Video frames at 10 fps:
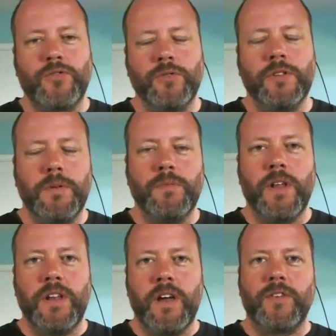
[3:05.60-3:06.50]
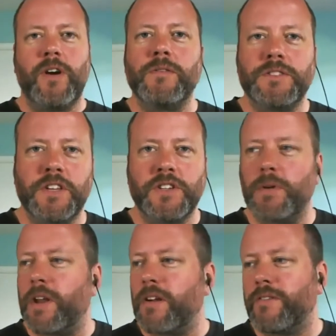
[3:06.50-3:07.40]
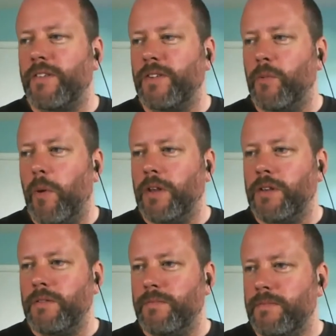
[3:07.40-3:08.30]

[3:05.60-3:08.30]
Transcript: truly be ready to have a conversation about Area 51?